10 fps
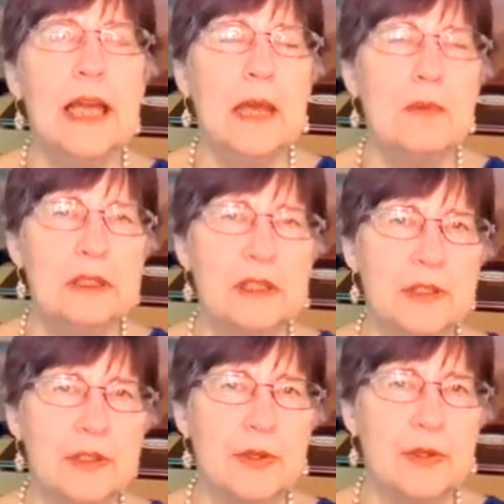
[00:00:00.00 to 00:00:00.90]
able to
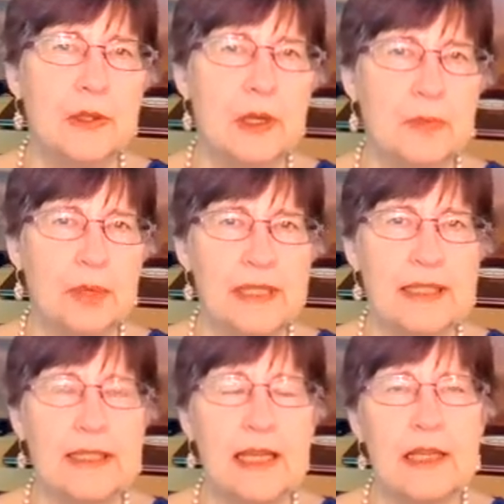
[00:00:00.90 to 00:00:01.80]
do a
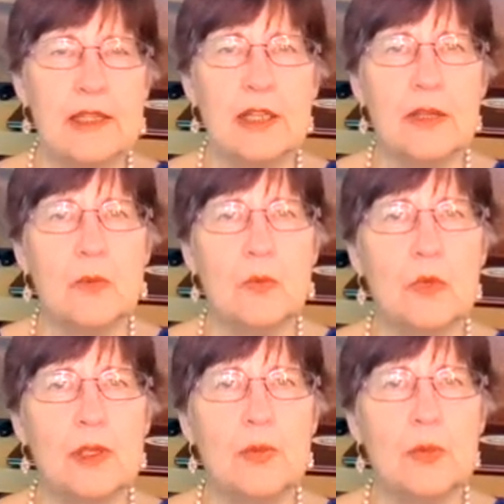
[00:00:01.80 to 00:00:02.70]
presentation,
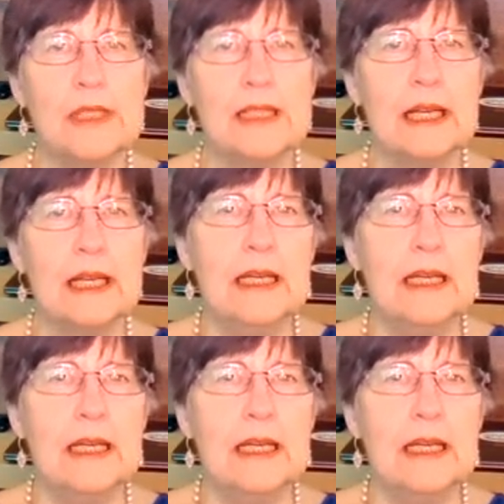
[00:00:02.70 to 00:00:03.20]
which was